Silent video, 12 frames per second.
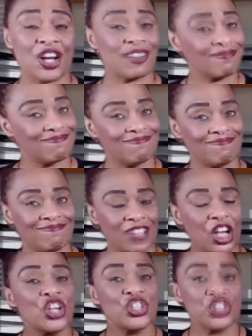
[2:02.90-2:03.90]
her,
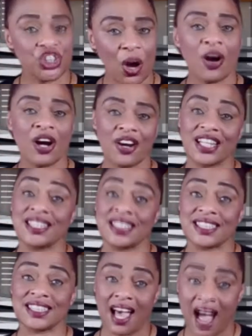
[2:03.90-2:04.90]
show her a
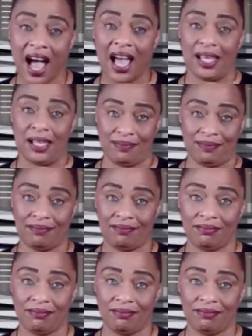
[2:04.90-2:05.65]
good time